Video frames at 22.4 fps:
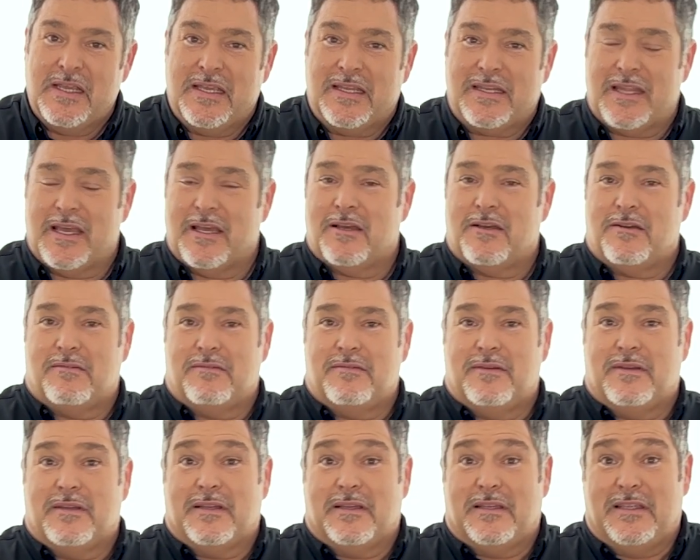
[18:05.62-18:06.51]
Now,
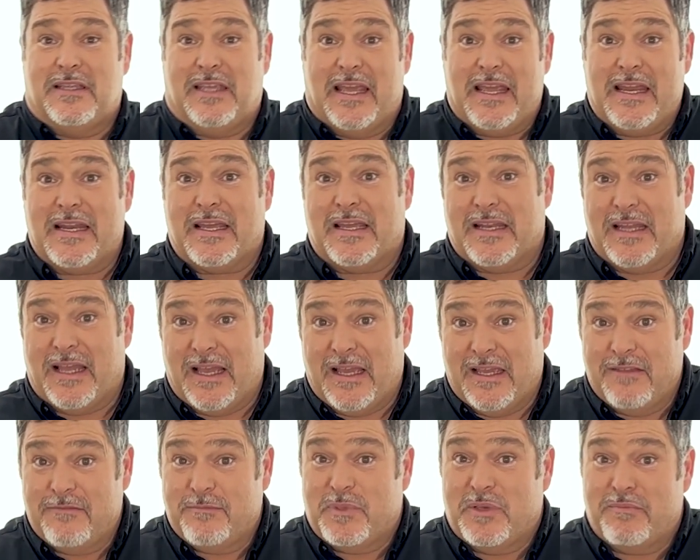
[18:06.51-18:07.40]
Gana and
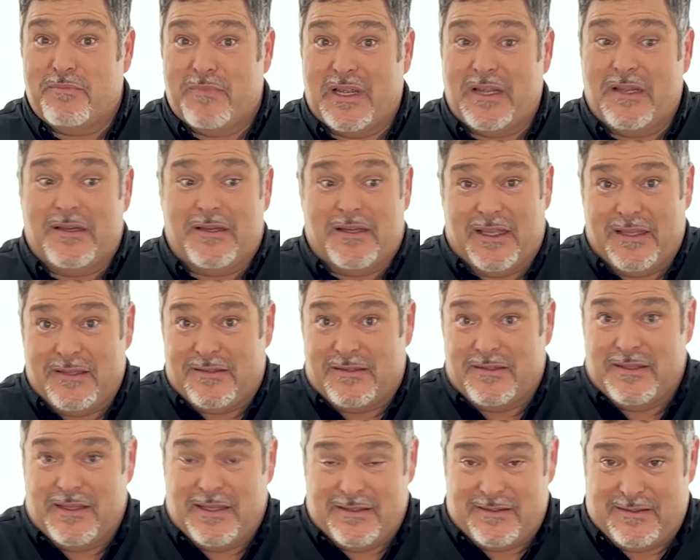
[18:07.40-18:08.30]
I have been married at
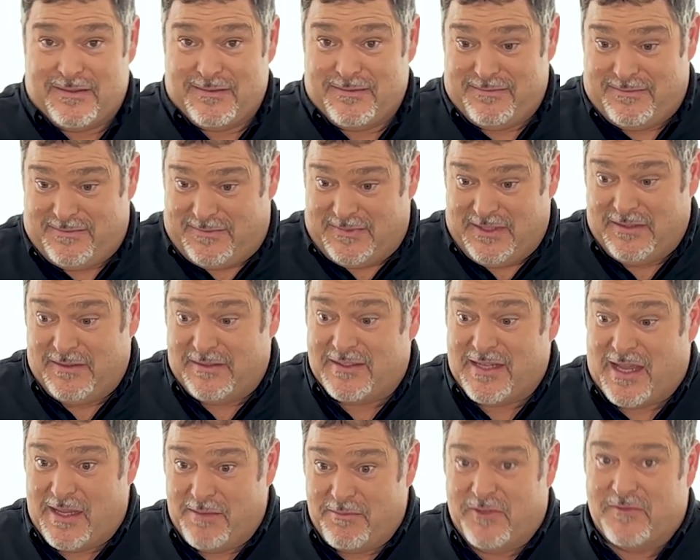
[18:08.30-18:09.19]
the, at the
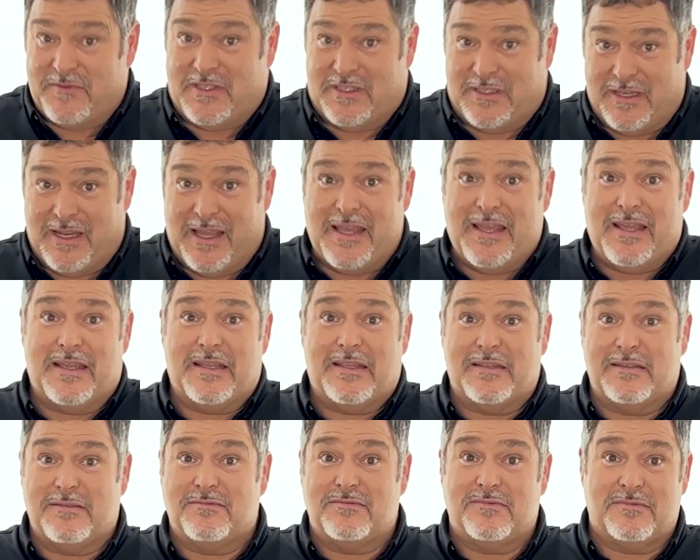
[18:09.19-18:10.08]
time of
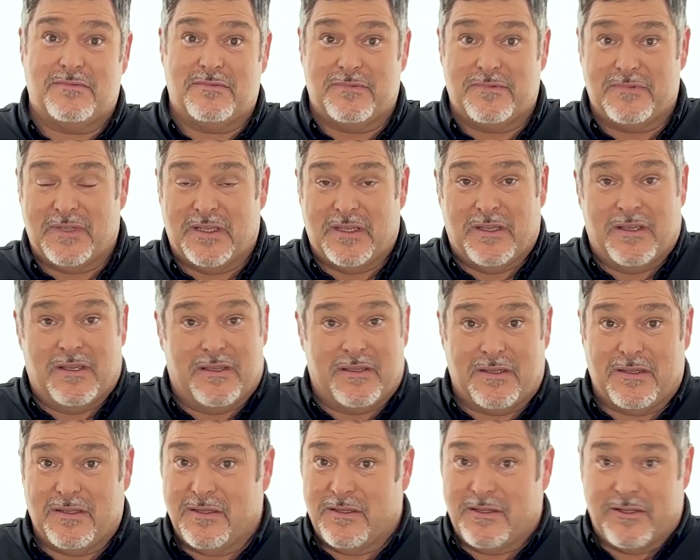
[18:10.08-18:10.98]
today,
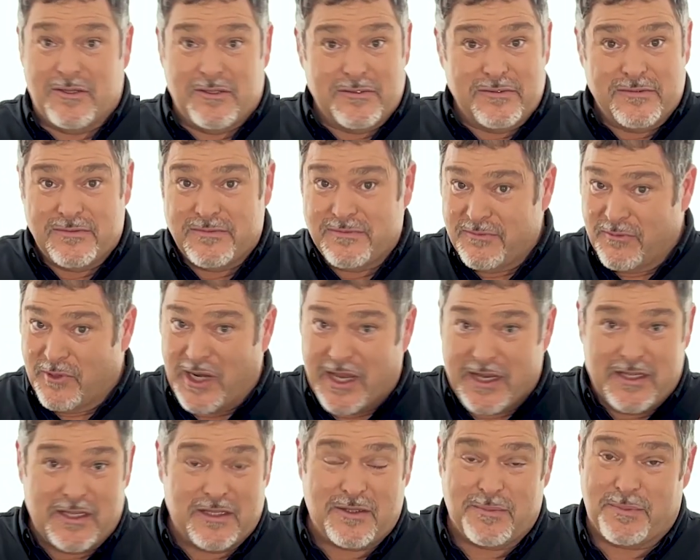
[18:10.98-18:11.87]
you know,
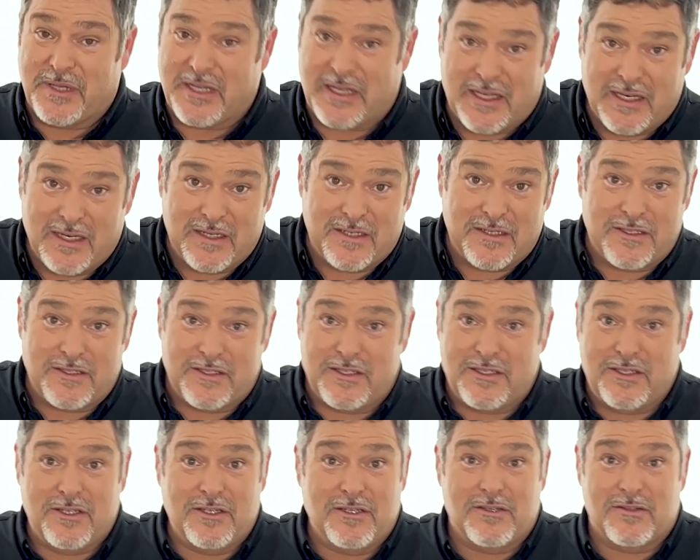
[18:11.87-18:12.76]
right at the beginning of the
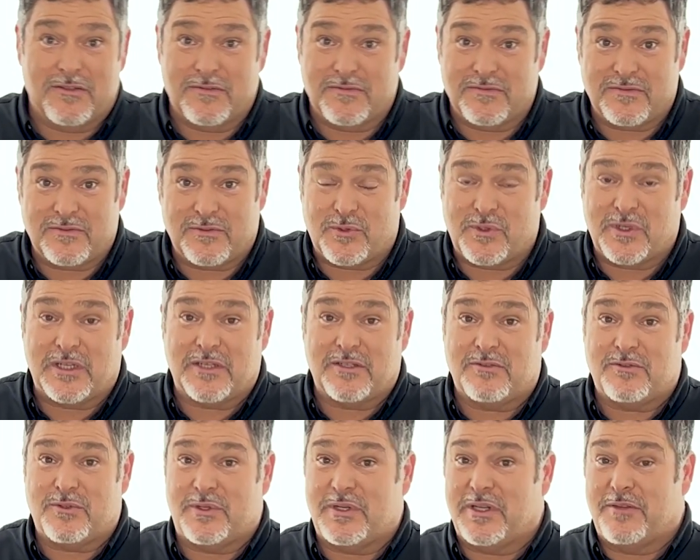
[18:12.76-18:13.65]
year of twenty
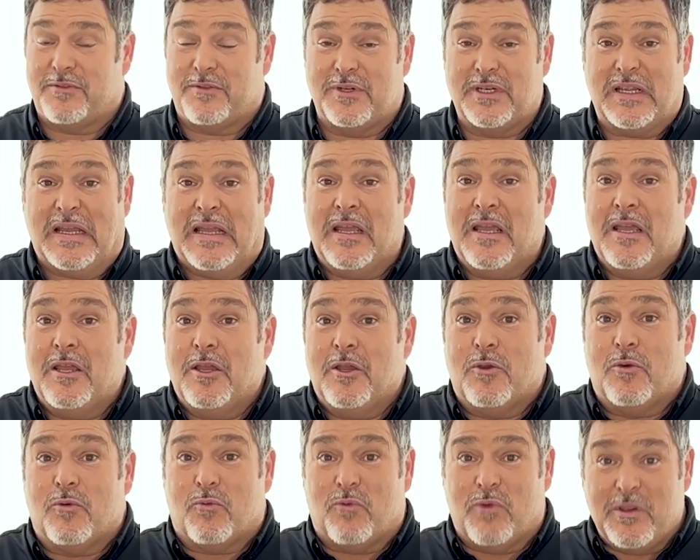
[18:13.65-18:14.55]
twenty-three.
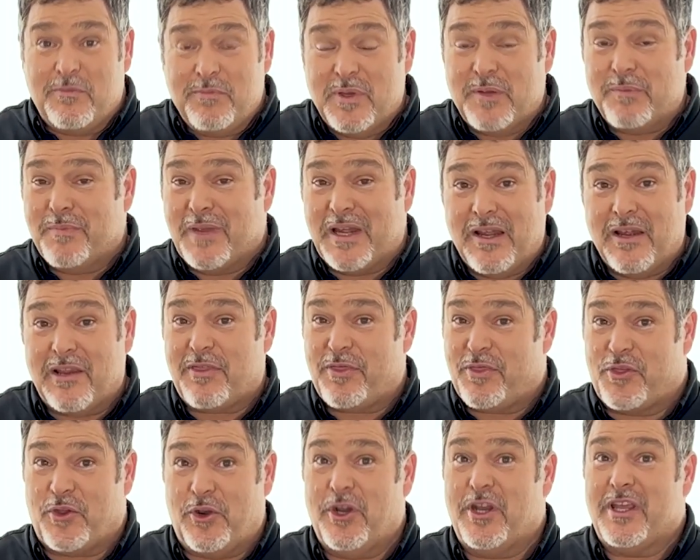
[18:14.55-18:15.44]
We've been
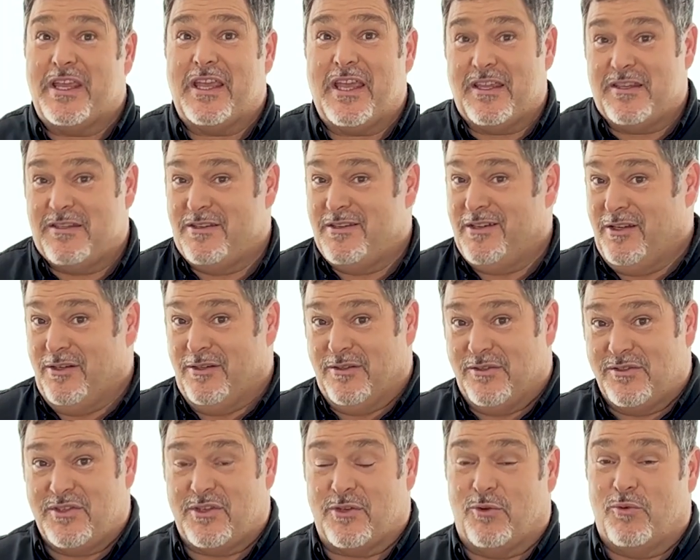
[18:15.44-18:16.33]
married thirty-eight
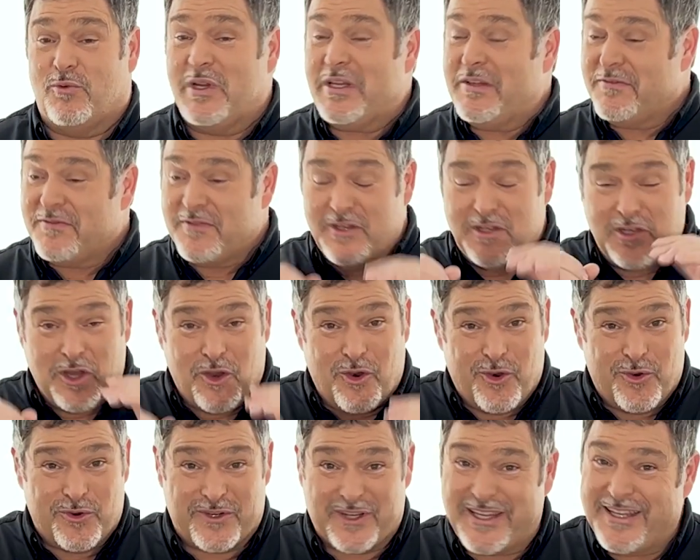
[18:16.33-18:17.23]
years, so we've
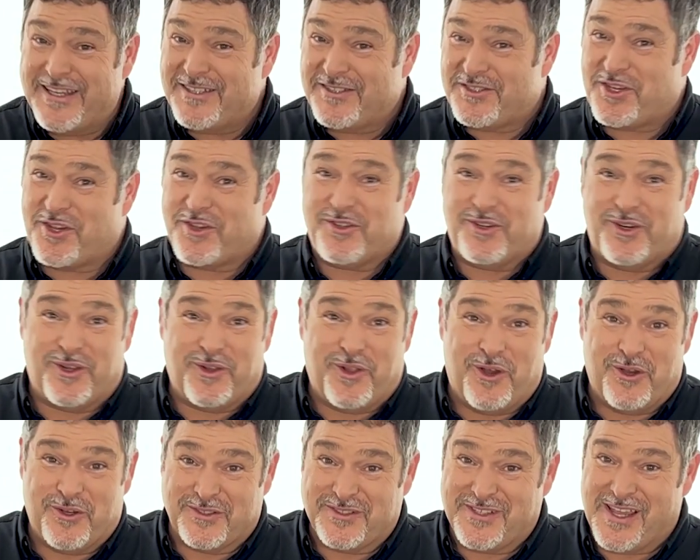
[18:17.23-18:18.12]
known each other a
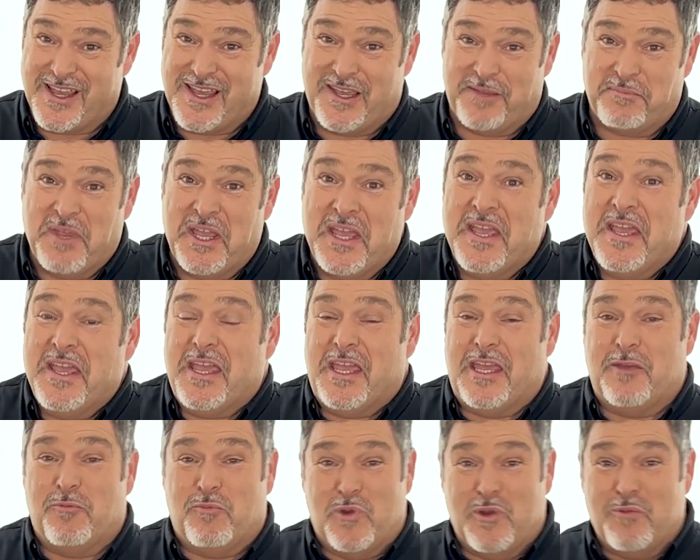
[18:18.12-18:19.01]
long time.
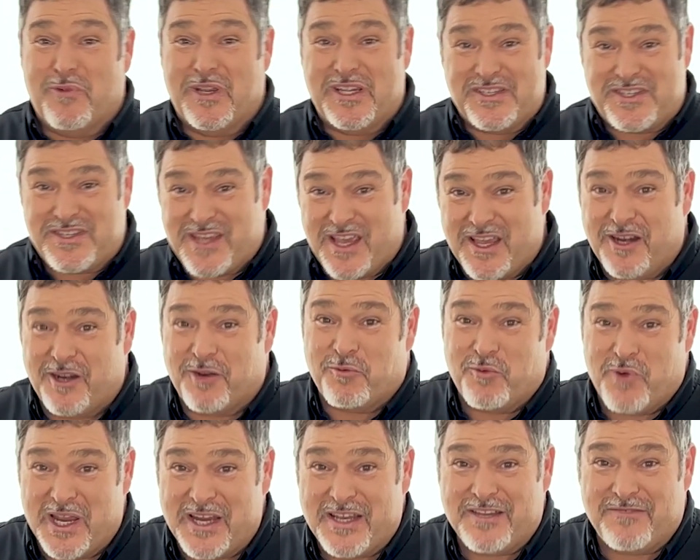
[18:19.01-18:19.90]
And when we said our
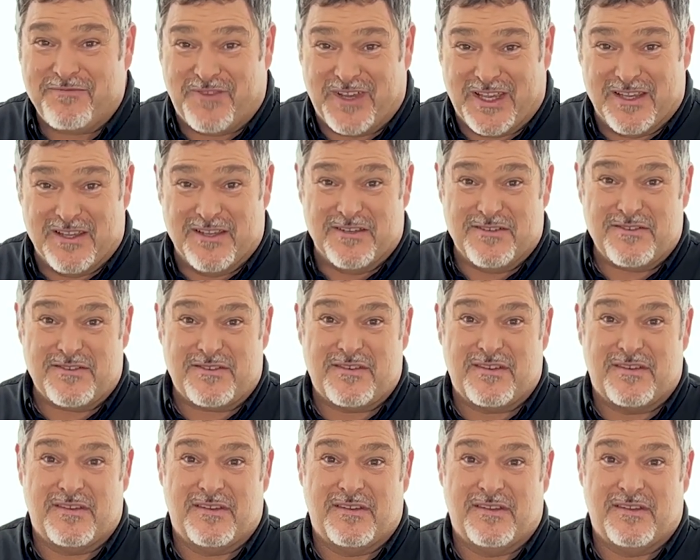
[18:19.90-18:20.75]
wedding vows,